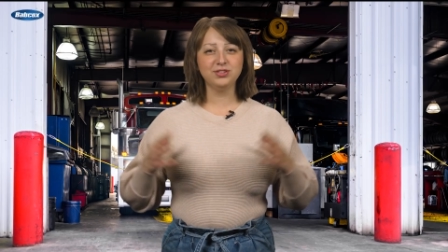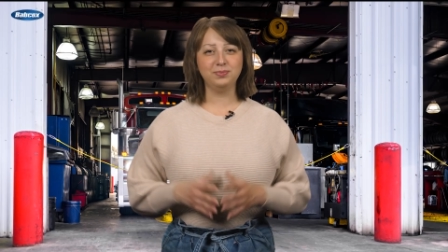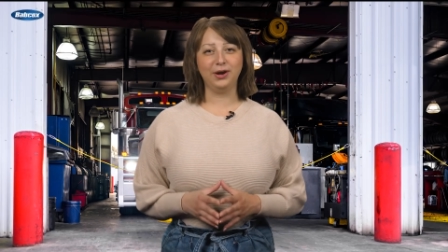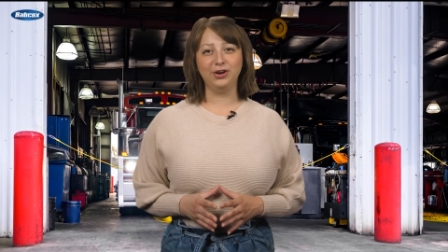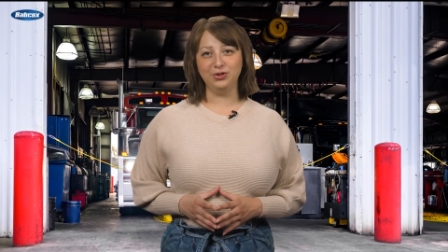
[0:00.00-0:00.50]

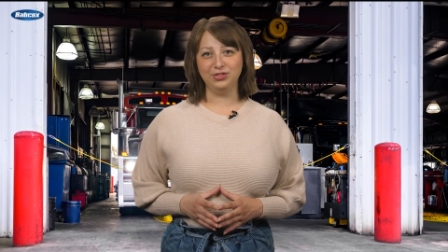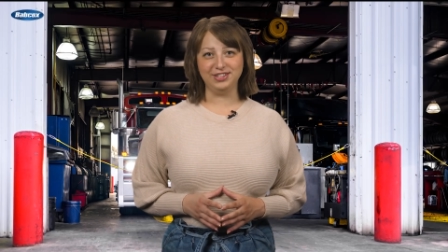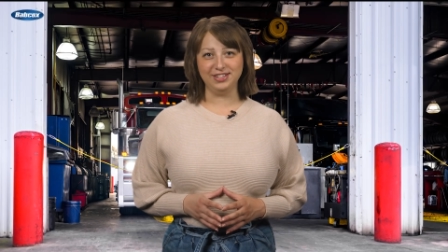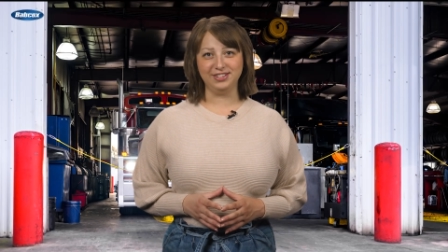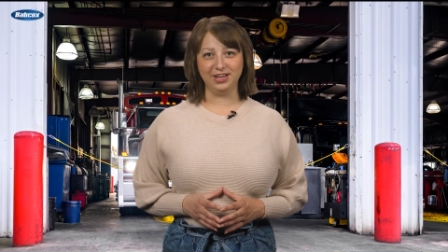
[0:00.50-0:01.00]
spare you the
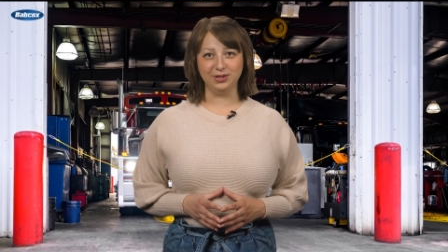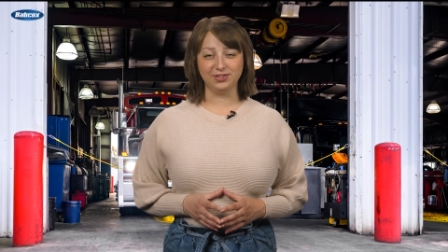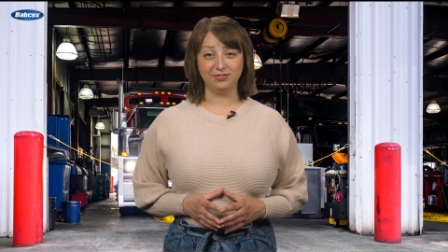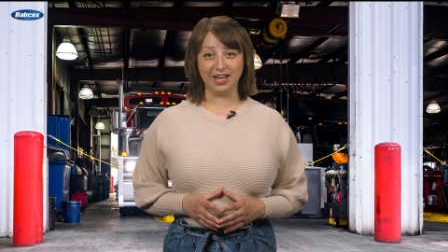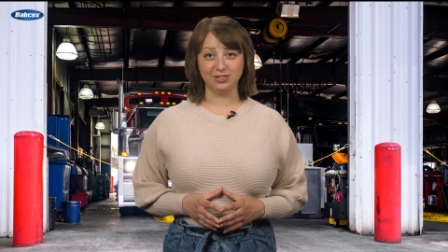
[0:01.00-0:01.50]
details
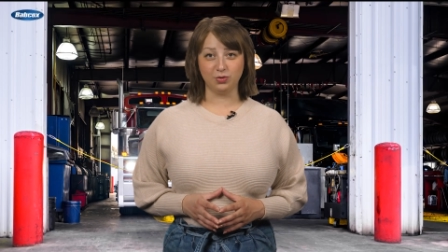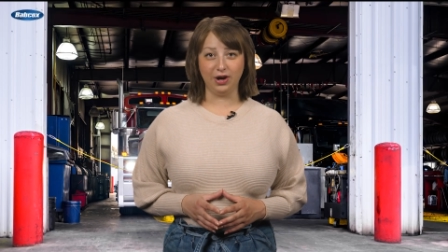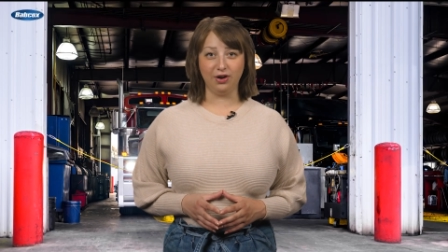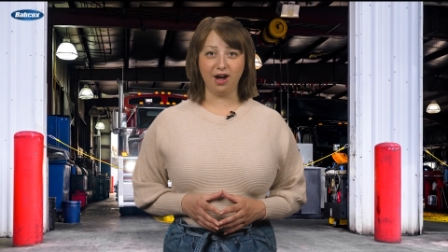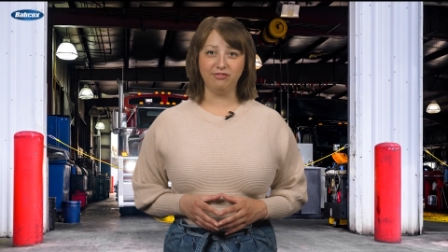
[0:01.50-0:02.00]
of that
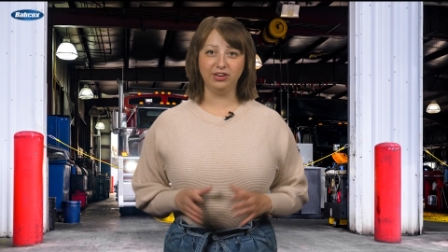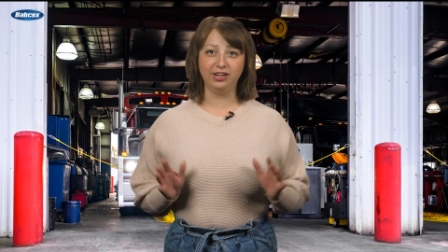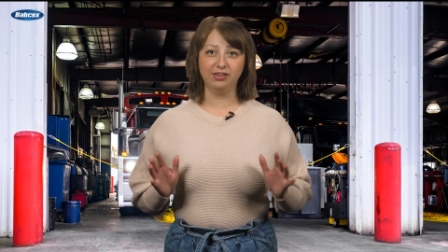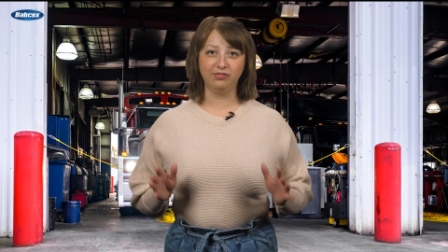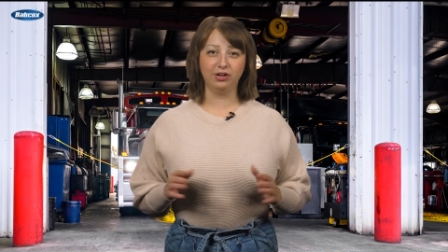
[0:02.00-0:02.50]
square off and
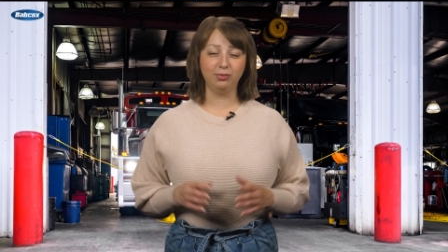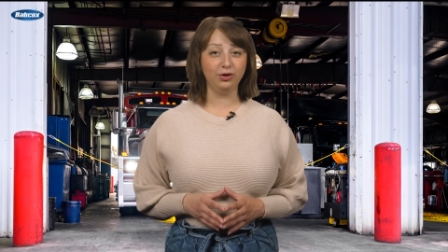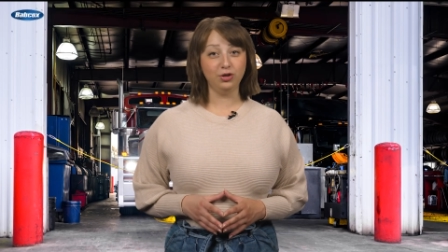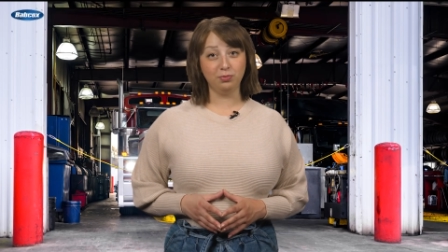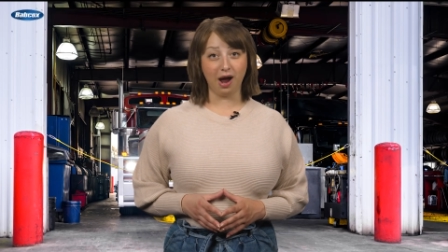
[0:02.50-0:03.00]
confirm
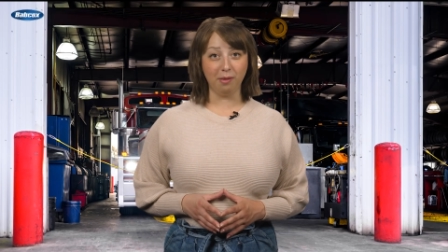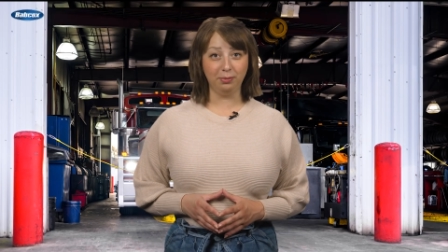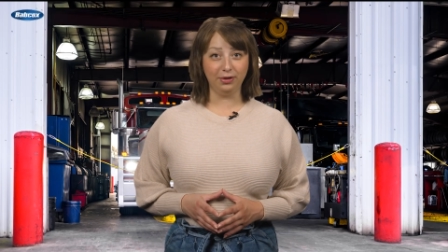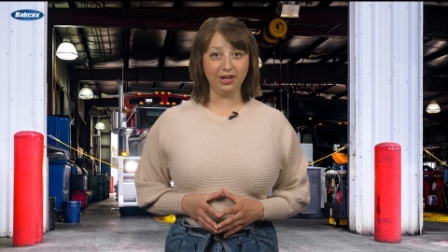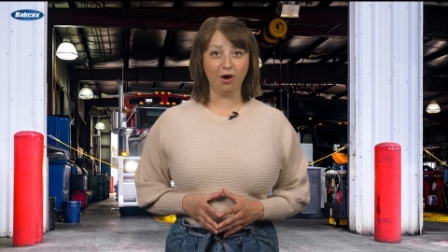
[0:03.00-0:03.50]
what you
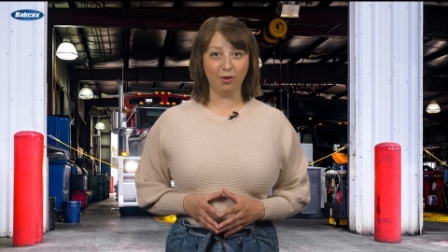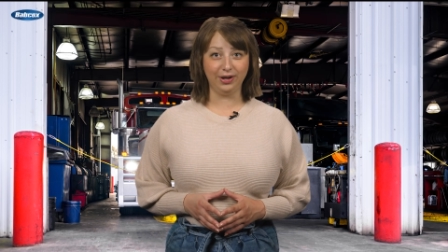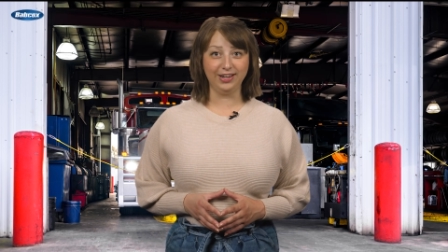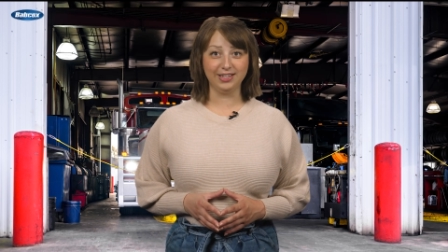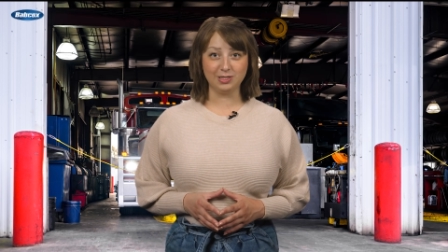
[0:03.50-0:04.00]
probably
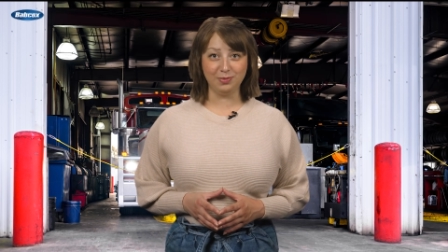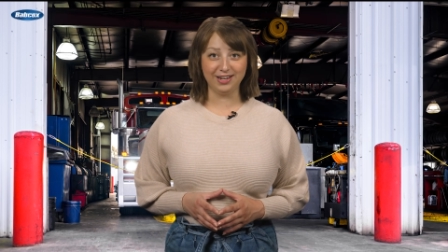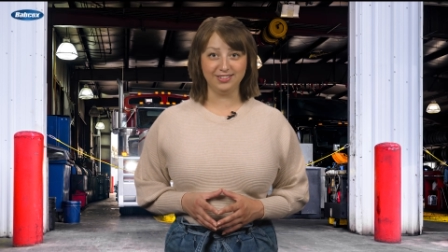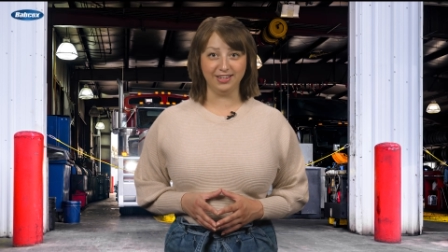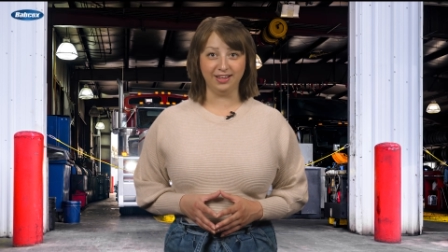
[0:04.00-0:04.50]
already
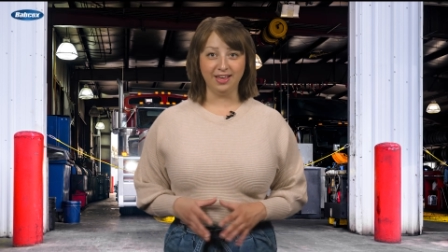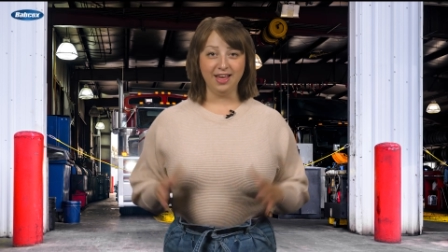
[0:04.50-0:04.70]
expected.